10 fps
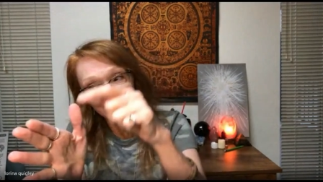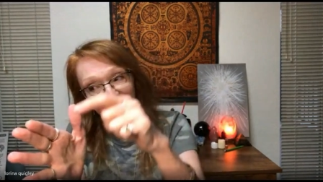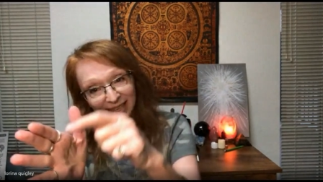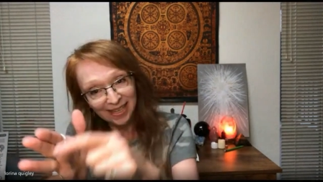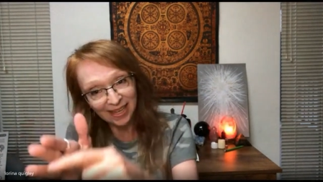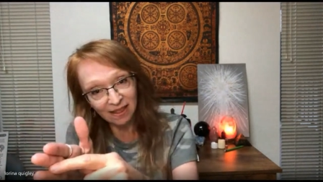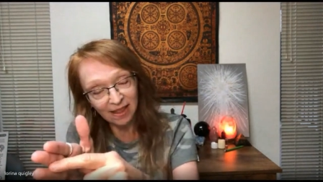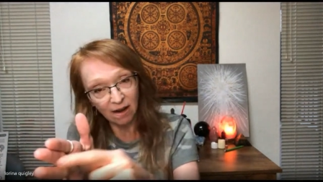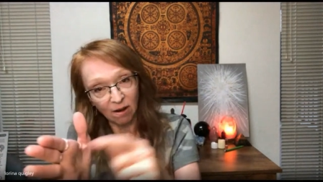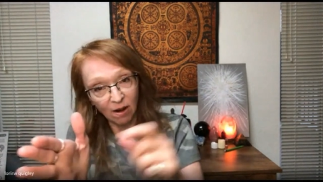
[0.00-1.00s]
To get
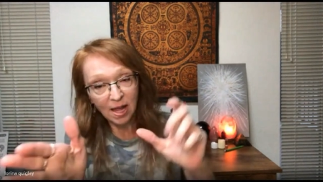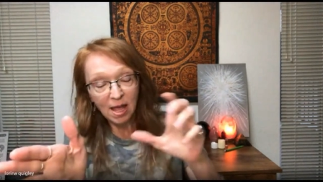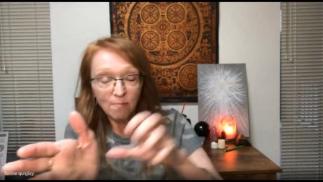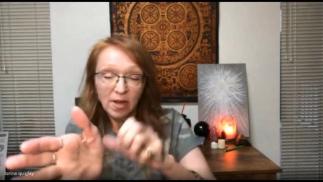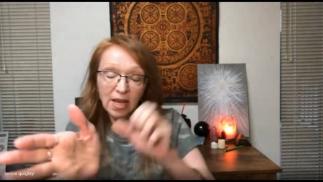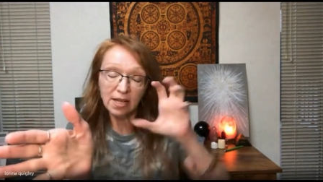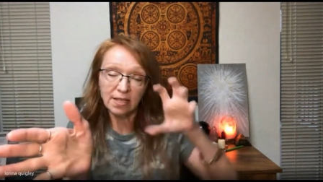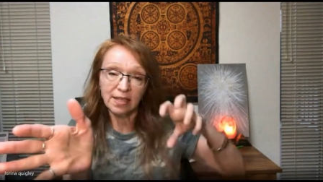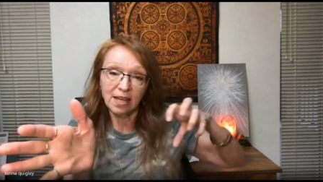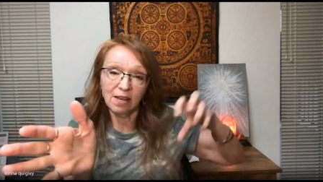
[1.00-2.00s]
there.
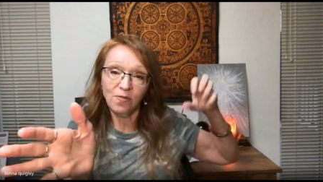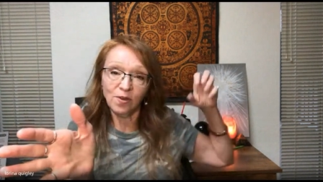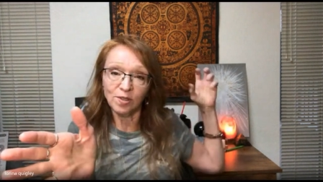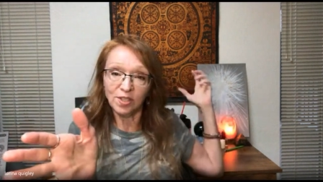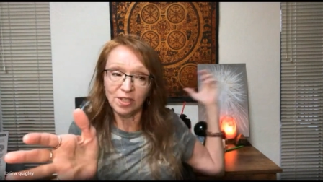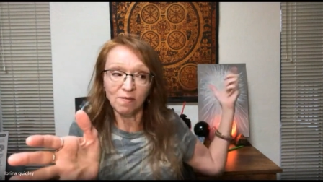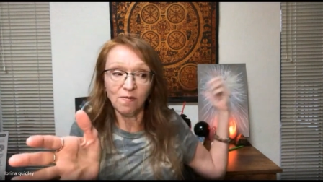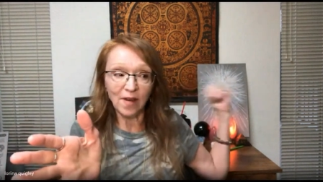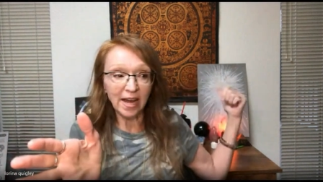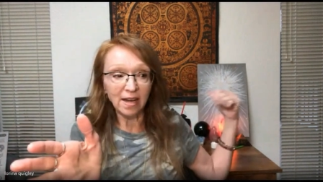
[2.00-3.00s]
Because if you're still
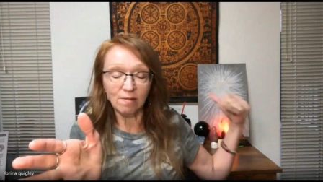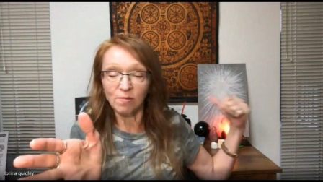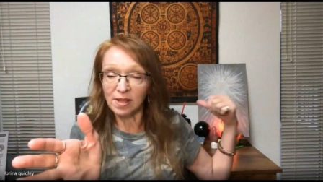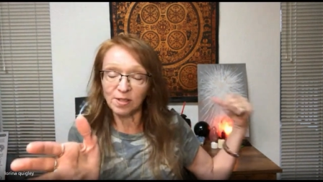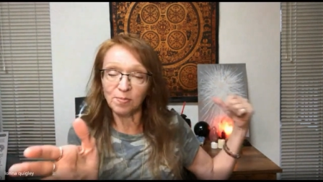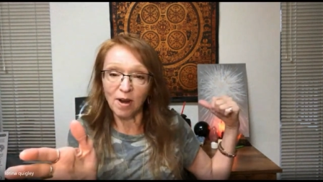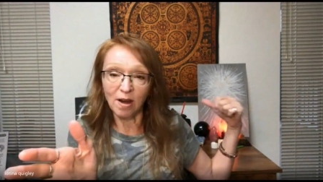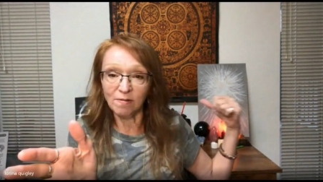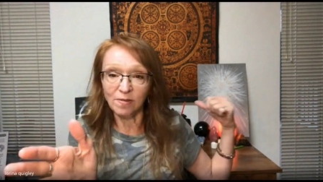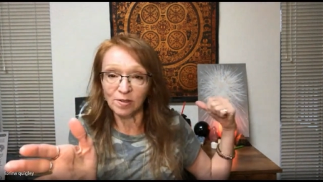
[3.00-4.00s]
fighting with this part
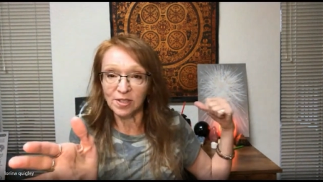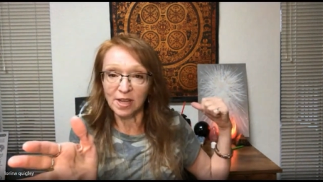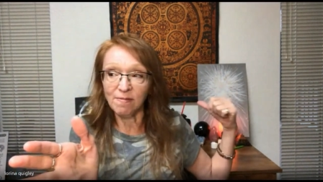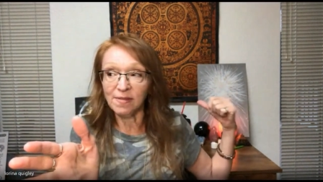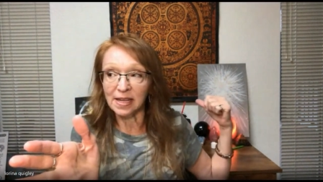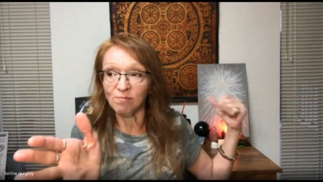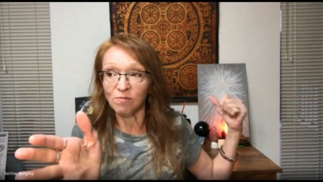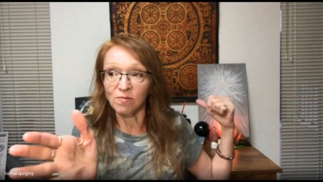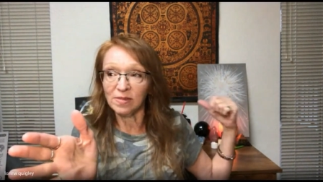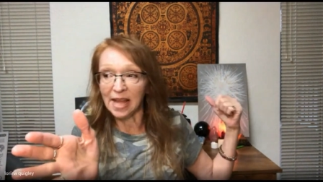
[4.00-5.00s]
of yourself that,
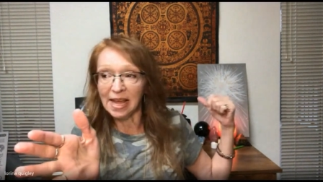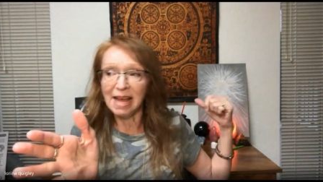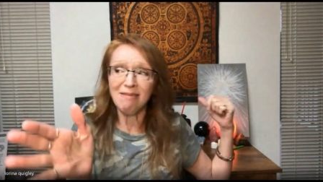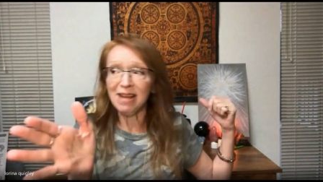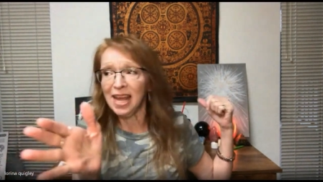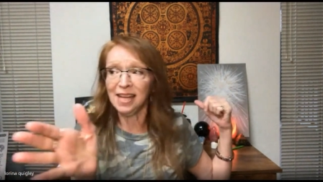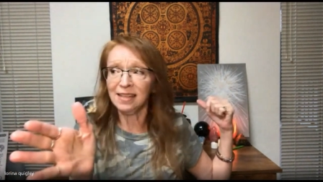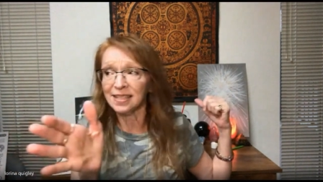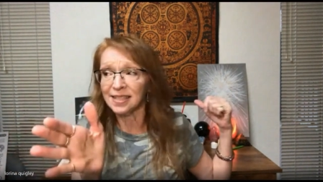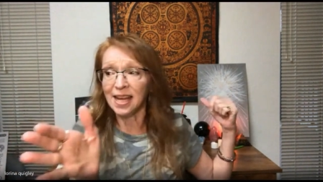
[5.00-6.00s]
like, oh, I hate this,